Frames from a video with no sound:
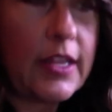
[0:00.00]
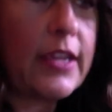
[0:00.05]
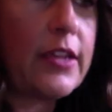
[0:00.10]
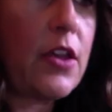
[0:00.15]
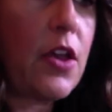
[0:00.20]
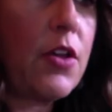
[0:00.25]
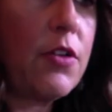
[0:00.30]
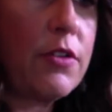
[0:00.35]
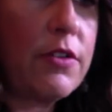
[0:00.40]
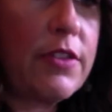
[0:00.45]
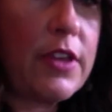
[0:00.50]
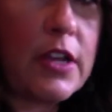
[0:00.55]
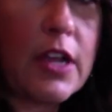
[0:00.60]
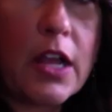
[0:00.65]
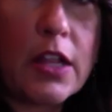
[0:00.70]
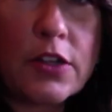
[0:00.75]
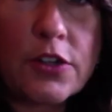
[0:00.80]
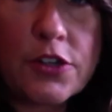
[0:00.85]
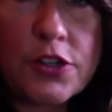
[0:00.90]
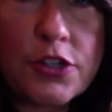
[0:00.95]
Like, oh, the
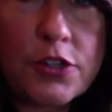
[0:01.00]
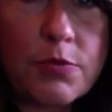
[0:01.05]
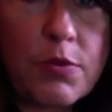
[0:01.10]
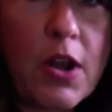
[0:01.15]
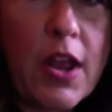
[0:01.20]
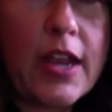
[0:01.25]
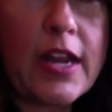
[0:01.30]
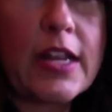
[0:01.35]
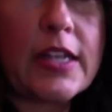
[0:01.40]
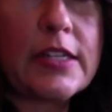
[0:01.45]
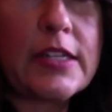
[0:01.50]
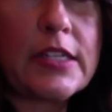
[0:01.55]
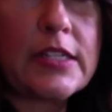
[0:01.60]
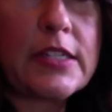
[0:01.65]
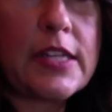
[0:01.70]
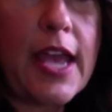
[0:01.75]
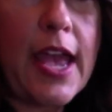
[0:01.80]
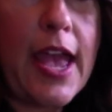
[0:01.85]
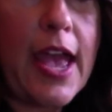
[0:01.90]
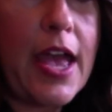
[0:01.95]
color's too bright, I
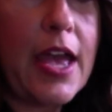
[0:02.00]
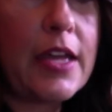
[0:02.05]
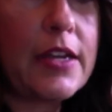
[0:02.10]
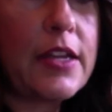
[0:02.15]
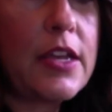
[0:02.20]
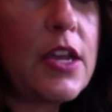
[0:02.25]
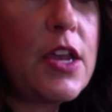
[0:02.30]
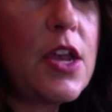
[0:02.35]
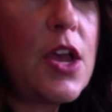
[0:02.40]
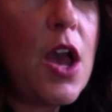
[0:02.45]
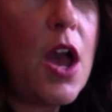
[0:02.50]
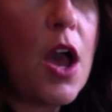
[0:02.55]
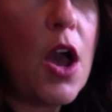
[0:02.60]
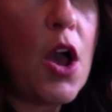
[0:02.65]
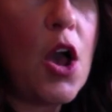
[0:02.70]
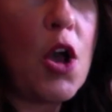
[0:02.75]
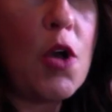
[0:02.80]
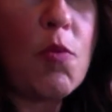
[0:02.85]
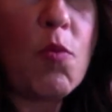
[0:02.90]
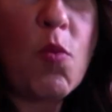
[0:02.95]
need to add
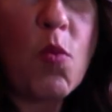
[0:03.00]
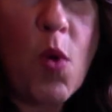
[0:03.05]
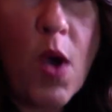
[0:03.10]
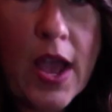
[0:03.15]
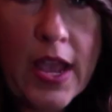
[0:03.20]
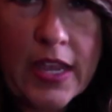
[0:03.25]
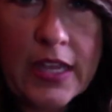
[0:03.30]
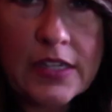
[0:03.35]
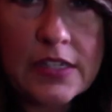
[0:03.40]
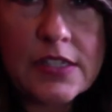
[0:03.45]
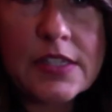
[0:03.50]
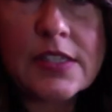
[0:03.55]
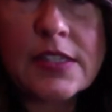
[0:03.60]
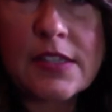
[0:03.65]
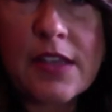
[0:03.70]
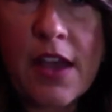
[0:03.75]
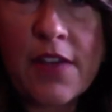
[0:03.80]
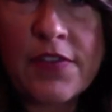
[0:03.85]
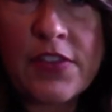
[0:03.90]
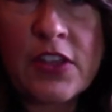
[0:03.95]
white to
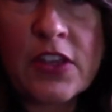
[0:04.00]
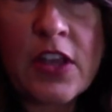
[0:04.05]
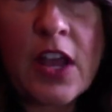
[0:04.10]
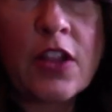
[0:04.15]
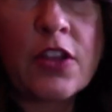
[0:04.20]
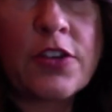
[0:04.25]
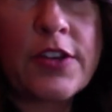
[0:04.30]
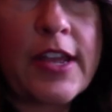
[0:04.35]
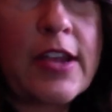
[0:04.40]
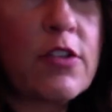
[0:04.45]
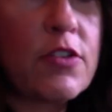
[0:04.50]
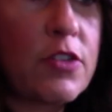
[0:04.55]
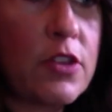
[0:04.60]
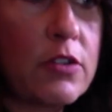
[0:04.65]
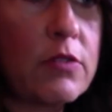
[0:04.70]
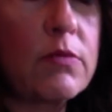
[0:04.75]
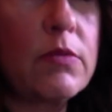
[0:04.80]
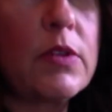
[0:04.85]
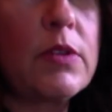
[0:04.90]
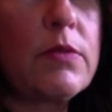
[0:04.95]
soften the color down, or
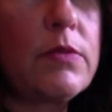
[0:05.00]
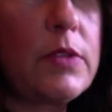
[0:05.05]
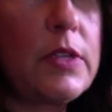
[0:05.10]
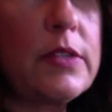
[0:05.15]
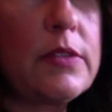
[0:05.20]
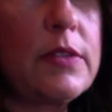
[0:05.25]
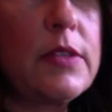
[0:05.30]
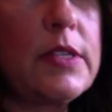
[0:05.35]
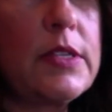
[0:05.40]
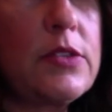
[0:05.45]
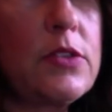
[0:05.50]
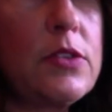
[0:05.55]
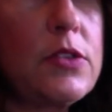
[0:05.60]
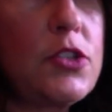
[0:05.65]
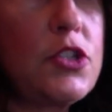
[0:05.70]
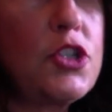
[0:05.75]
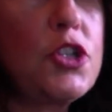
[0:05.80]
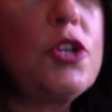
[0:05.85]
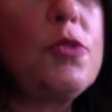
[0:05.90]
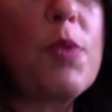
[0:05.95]

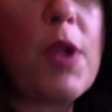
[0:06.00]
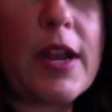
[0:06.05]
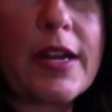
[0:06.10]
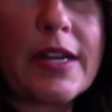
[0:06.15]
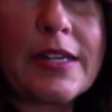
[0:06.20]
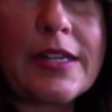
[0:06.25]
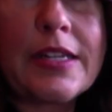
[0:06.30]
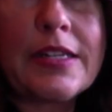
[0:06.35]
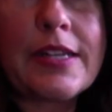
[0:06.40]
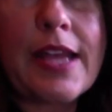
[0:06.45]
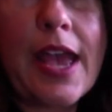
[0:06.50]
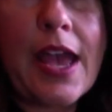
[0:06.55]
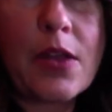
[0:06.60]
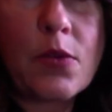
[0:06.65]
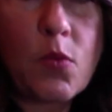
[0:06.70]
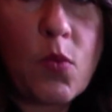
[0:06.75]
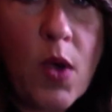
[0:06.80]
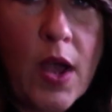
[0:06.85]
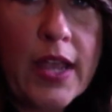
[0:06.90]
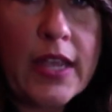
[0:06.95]
it's too bright, I need to
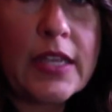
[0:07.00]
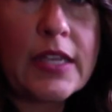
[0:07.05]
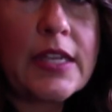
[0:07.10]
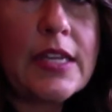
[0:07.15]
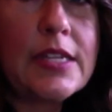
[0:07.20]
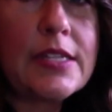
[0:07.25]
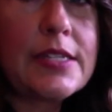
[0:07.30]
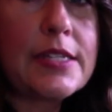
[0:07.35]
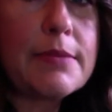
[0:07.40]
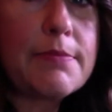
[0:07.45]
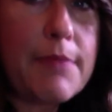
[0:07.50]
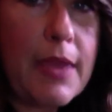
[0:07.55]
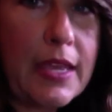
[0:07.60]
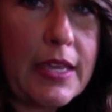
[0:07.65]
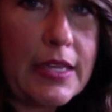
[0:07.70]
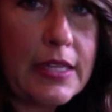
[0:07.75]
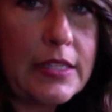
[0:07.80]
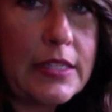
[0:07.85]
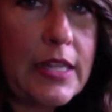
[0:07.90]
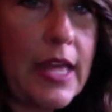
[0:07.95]
add white to
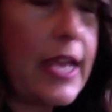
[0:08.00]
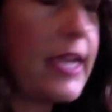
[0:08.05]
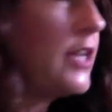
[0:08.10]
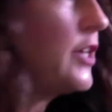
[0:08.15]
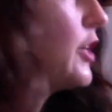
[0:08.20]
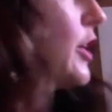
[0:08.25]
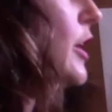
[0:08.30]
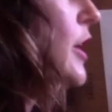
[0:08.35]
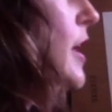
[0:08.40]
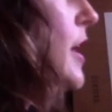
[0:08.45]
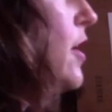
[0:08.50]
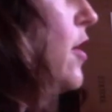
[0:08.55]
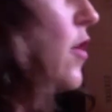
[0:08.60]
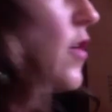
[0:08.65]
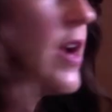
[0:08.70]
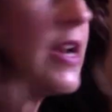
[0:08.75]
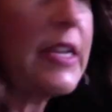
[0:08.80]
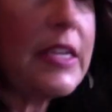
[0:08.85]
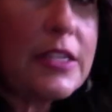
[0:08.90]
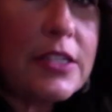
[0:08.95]
make it lighter,
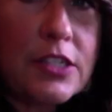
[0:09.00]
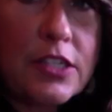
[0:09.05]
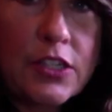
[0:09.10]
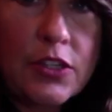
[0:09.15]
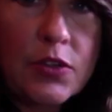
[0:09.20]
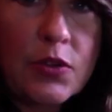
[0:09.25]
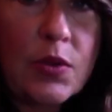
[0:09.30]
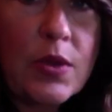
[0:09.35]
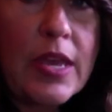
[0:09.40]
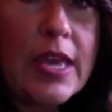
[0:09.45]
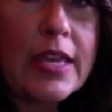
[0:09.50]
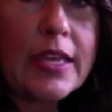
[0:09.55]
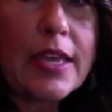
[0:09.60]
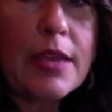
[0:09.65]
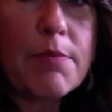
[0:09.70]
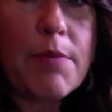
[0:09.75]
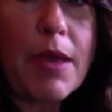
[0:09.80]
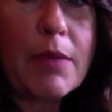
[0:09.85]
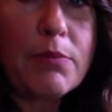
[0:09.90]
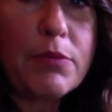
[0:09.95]
or I need to
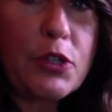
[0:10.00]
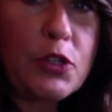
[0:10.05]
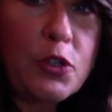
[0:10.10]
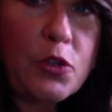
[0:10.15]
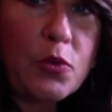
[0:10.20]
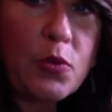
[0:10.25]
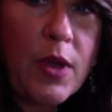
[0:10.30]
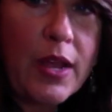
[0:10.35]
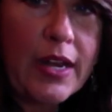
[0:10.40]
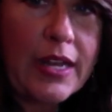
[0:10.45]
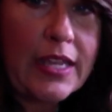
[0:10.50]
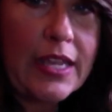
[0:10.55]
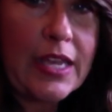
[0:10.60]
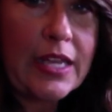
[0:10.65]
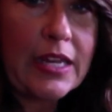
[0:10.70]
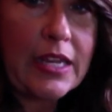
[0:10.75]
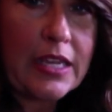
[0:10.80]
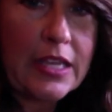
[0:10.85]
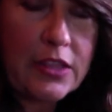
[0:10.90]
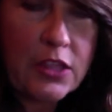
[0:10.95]
get my blue wet
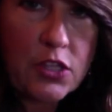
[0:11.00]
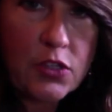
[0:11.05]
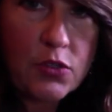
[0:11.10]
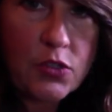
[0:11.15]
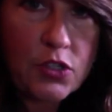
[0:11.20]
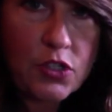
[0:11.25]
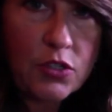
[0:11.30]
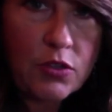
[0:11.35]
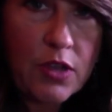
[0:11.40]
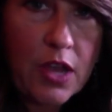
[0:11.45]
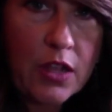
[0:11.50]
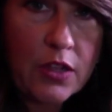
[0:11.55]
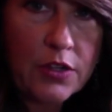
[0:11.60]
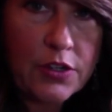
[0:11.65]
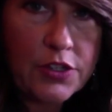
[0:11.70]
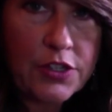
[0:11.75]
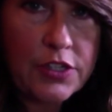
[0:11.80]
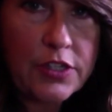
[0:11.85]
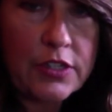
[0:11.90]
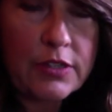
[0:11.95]
again and get those two
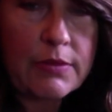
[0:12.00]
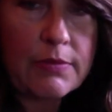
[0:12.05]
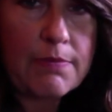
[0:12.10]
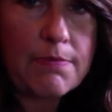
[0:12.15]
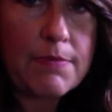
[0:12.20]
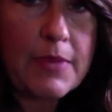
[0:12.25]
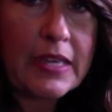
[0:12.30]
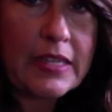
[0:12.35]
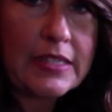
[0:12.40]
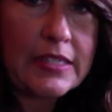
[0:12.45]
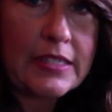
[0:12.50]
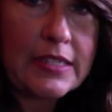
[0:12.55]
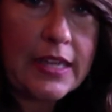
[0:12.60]
colors to mix